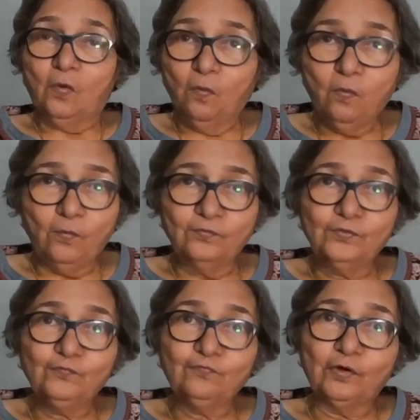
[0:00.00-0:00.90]
oh,
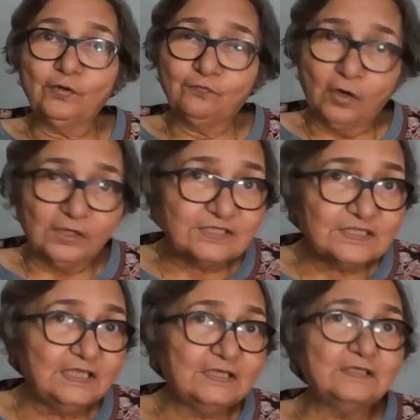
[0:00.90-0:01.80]
you've got a
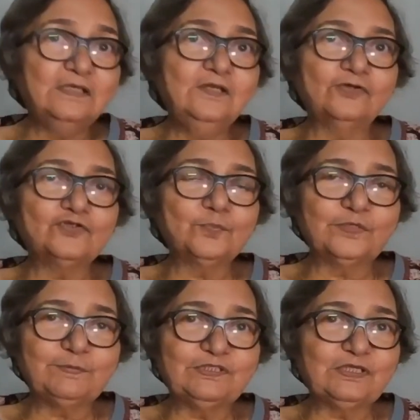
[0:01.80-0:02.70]
seat in your super
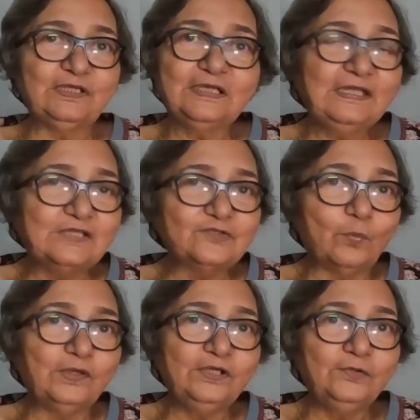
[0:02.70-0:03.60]
specialty, yes.
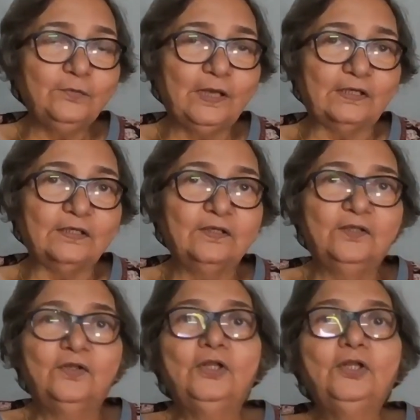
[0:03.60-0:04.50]
What did you get?
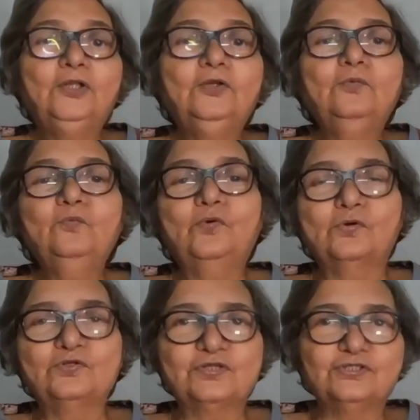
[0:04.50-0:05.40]

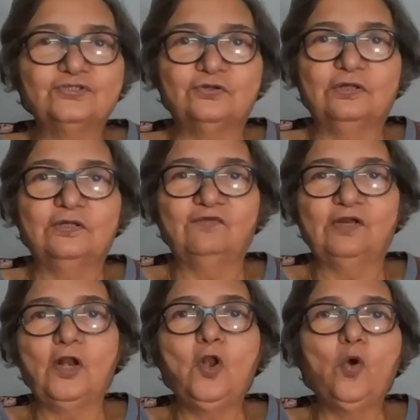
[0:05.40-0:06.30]
Neurosurgery, in a
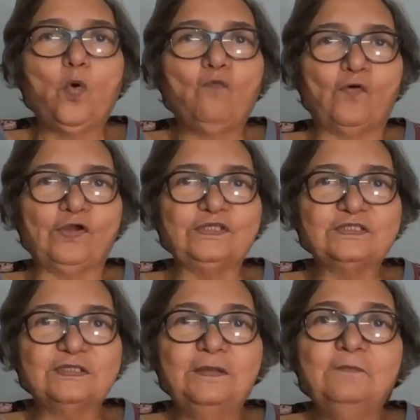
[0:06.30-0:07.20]
very low
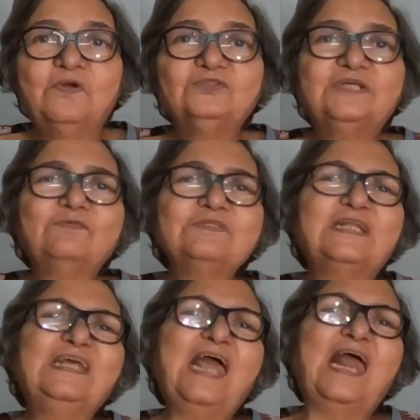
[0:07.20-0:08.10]
voice, because that was at
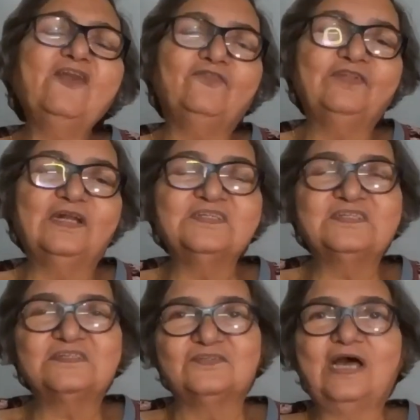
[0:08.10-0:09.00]
the end of the
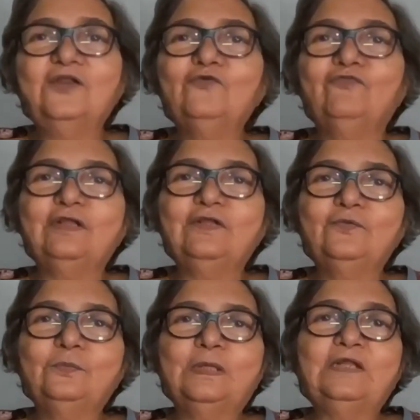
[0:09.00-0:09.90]
list. And you feel
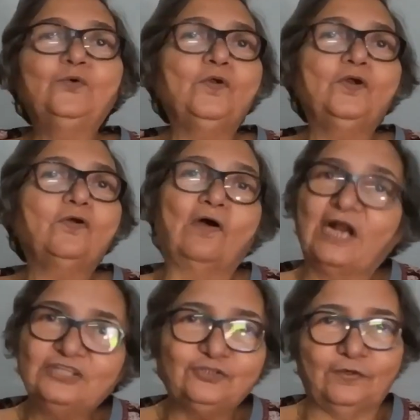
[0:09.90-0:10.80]
you don't
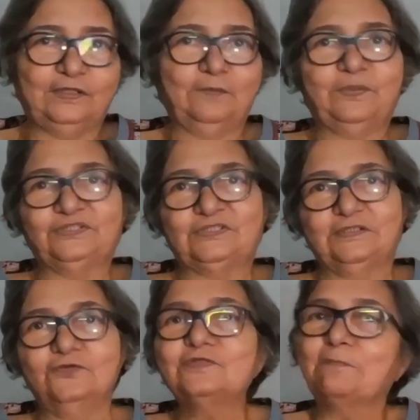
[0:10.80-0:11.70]
congratulate the
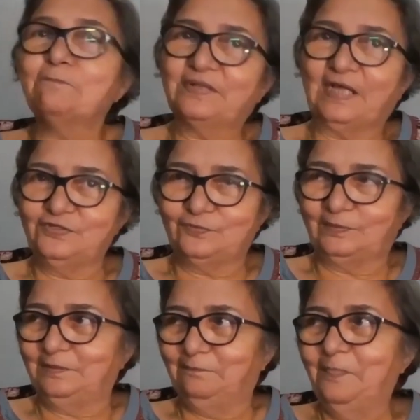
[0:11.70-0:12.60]
person, you sympathize with him